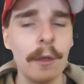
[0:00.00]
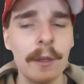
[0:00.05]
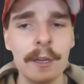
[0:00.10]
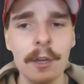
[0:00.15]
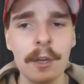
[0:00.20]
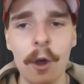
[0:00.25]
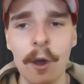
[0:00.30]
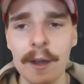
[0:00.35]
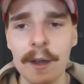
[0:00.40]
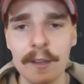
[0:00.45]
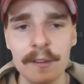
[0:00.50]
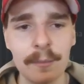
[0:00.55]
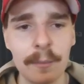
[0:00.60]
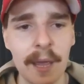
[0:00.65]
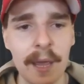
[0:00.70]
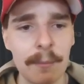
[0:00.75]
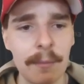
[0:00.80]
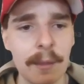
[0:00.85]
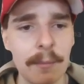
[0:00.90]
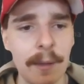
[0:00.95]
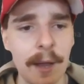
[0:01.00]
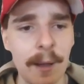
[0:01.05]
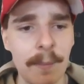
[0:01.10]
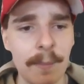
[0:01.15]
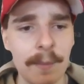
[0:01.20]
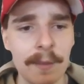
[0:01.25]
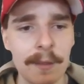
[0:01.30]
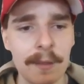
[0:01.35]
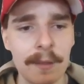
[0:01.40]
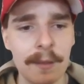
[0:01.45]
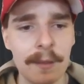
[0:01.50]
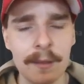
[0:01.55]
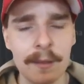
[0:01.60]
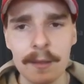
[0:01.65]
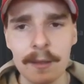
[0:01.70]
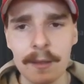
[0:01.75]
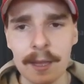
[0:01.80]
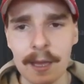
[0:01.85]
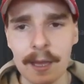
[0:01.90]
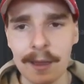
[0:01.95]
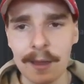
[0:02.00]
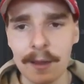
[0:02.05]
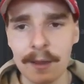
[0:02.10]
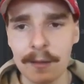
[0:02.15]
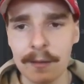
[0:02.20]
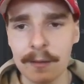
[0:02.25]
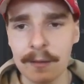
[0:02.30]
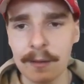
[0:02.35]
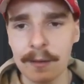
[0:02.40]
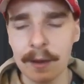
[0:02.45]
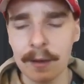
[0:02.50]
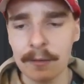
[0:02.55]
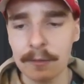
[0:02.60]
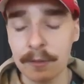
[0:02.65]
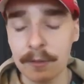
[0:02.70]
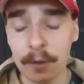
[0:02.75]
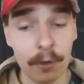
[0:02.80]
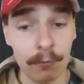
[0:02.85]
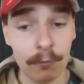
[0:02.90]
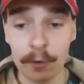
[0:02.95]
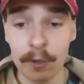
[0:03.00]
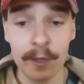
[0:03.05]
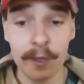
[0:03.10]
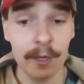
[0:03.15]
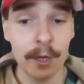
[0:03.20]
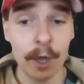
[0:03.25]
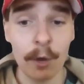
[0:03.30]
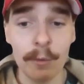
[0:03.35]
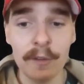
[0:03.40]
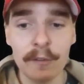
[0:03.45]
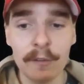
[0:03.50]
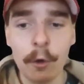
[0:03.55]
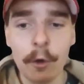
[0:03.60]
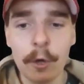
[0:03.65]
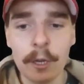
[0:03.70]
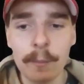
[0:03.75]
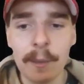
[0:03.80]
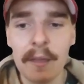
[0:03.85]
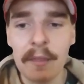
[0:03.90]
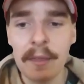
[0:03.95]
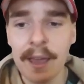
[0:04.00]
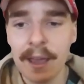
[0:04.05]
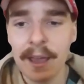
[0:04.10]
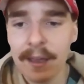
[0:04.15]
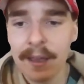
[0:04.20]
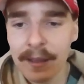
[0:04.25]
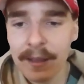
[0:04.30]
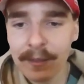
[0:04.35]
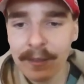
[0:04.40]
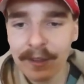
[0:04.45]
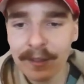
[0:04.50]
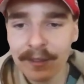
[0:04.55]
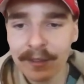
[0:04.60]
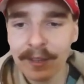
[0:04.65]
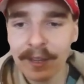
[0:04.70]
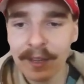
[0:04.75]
90s maybe, but yeah, I don't really know what he's talking about there. This